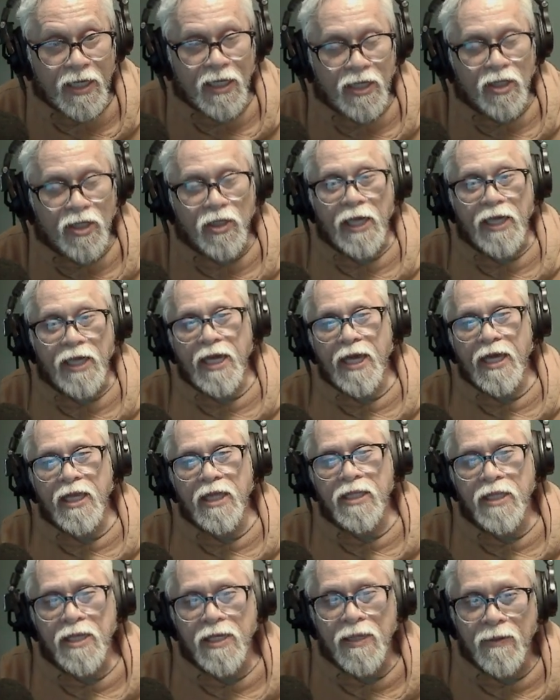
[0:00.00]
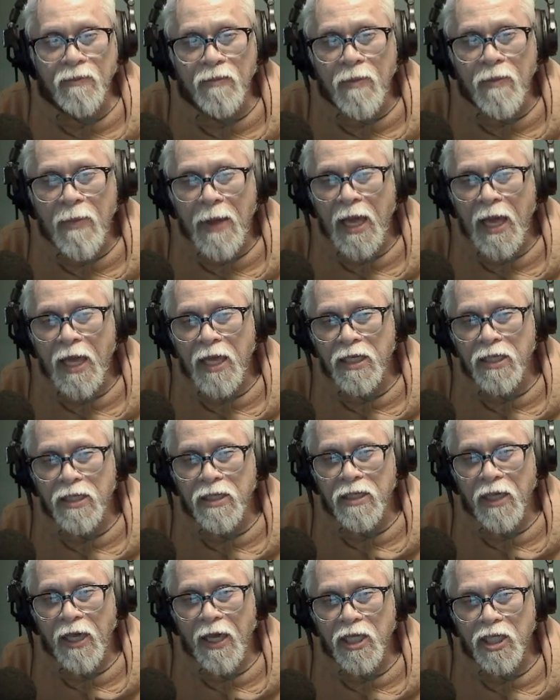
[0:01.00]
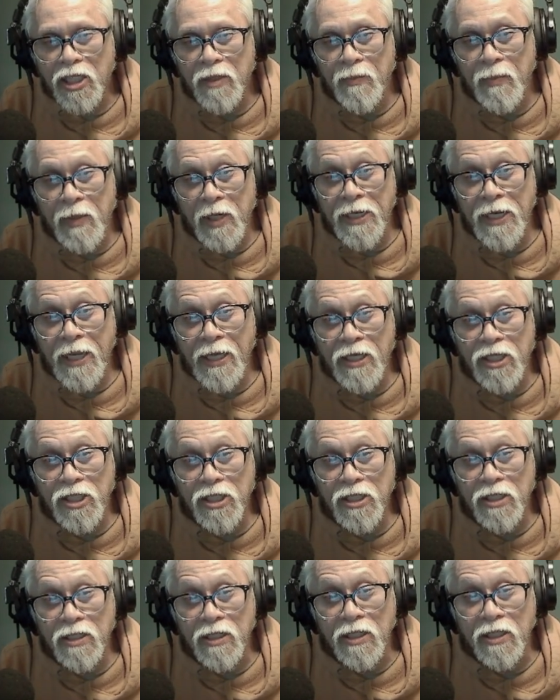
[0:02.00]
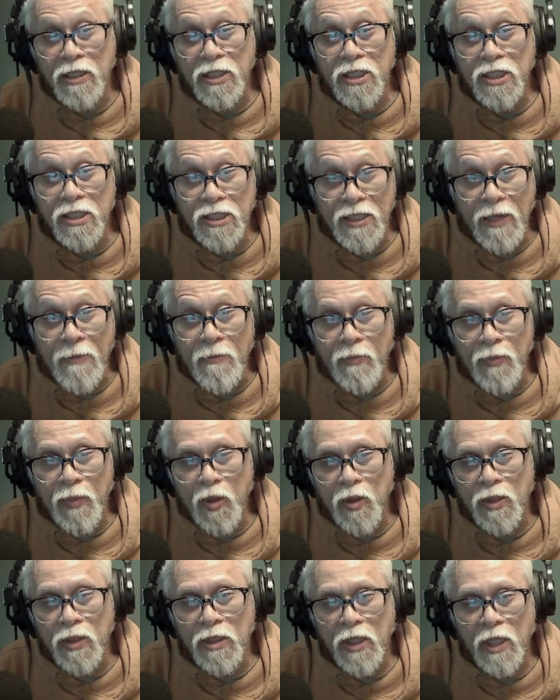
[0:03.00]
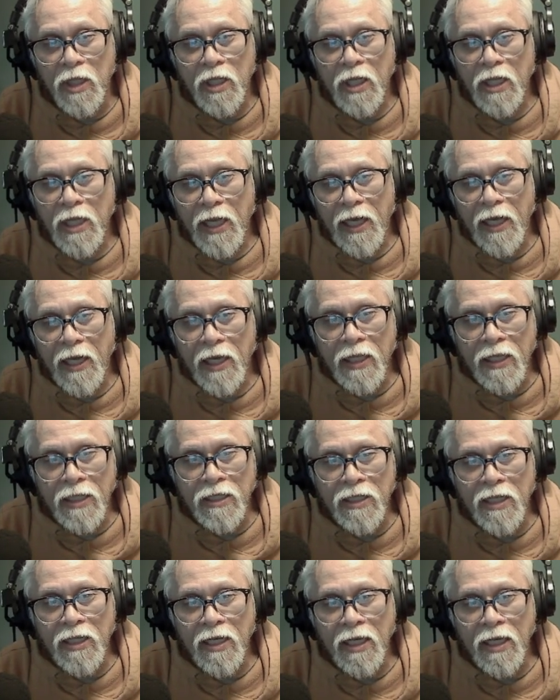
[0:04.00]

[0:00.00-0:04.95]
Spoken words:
Okay, and my explanation is simple. And